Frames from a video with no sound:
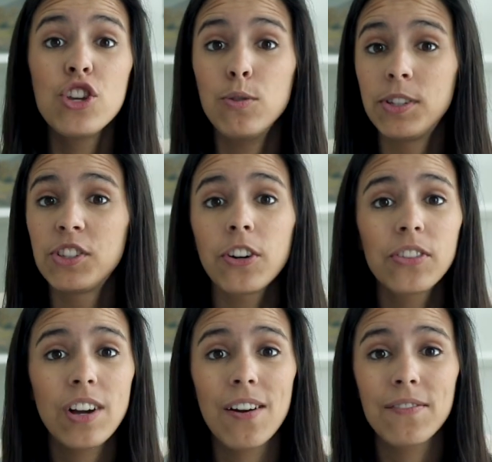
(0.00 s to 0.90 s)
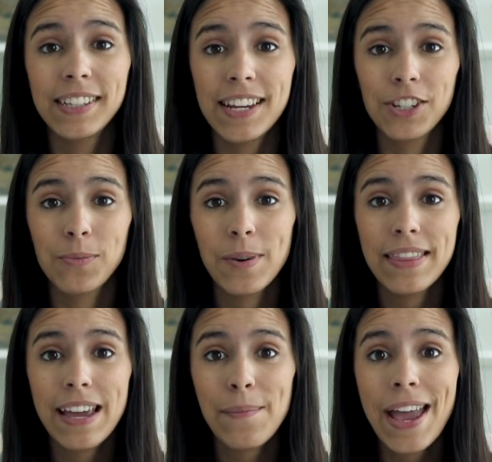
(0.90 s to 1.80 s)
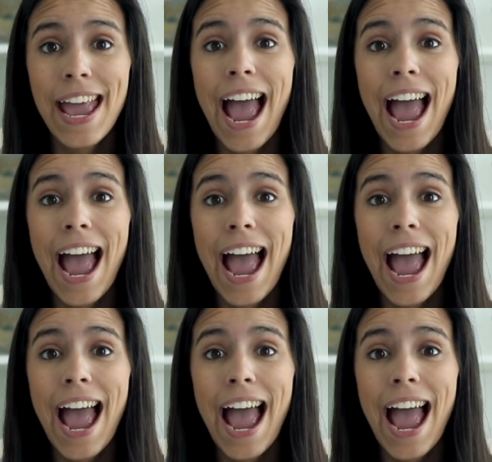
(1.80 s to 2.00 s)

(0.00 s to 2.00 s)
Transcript: You start the conversation with them,